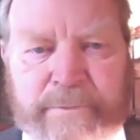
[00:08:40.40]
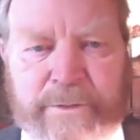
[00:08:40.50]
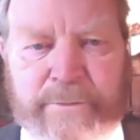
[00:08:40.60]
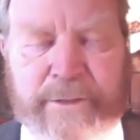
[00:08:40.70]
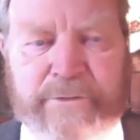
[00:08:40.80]

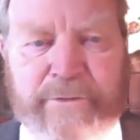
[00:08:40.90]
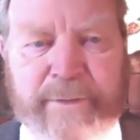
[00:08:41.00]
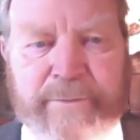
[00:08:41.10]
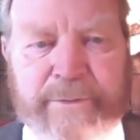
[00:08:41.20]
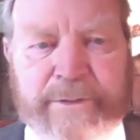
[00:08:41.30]
I might
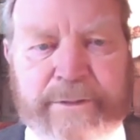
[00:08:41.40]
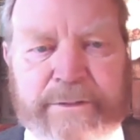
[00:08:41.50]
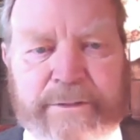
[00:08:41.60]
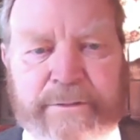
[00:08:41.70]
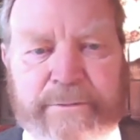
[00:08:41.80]
remember
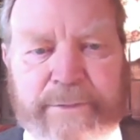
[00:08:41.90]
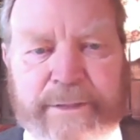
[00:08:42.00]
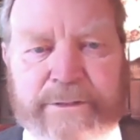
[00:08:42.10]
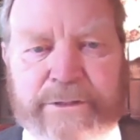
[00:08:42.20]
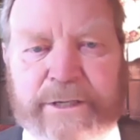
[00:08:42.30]
that in
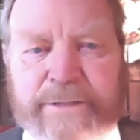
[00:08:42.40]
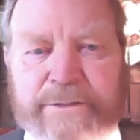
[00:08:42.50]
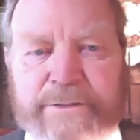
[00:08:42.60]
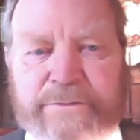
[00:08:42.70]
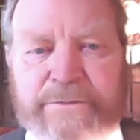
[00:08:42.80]

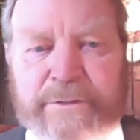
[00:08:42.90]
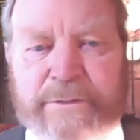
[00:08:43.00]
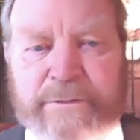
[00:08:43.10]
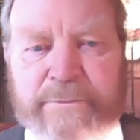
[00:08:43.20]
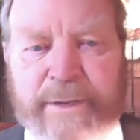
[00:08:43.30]
Belteshazzar's
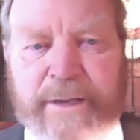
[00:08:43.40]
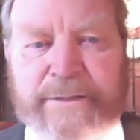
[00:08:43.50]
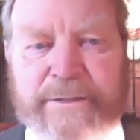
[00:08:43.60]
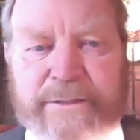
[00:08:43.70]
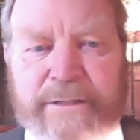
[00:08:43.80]

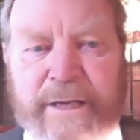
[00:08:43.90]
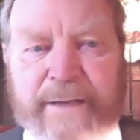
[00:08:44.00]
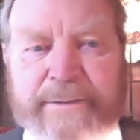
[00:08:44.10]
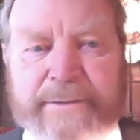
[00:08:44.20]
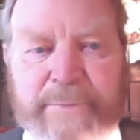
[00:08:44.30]
palace, a
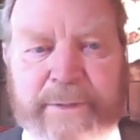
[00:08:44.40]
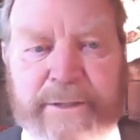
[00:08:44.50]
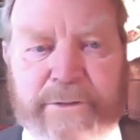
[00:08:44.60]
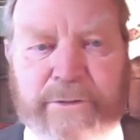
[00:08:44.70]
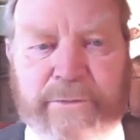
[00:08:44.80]
hand
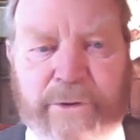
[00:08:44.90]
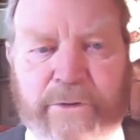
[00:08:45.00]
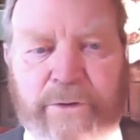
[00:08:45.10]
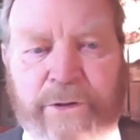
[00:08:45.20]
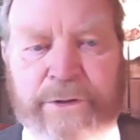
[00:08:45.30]
appeared on the
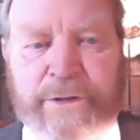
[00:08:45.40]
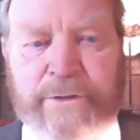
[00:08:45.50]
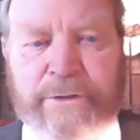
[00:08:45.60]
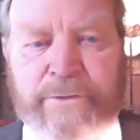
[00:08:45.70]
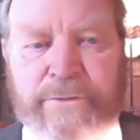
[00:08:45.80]
wall,
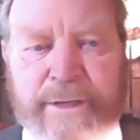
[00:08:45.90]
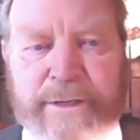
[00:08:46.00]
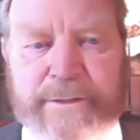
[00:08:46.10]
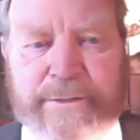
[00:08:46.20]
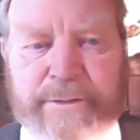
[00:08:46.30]

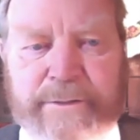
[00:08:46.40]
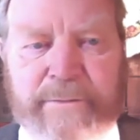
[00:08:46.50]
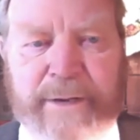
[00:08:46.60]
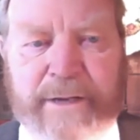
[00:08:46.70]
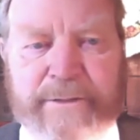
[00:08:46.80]
weighed in the
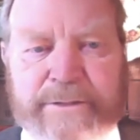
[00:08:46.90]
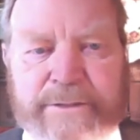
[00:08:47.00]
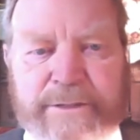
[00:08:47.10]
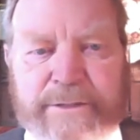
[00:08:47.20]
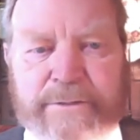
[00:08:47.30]

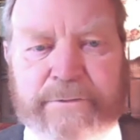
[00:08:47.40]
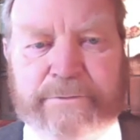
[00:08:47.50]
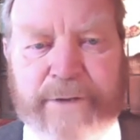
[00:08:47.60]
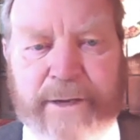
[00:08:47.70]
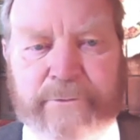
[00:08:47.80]
balances and
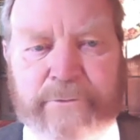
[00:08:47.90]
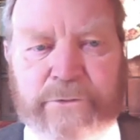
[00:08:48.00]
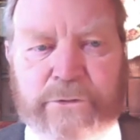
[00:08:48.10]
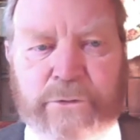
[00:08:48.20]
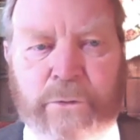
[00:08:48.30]

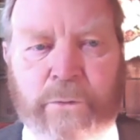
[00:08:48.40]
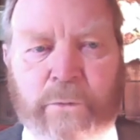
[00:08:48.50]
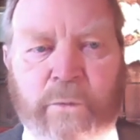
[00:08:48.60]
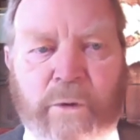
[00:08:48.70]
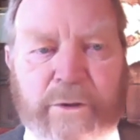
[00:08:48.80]
found
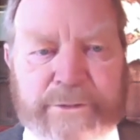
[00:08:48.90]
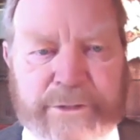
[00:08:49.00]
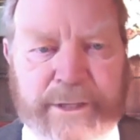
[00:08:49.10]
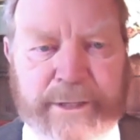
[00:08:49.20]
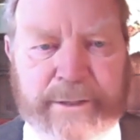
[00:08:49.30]

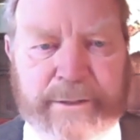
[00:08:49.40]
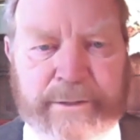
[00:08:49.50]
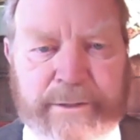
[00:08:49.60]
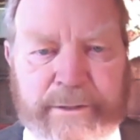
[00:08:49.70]
wanting.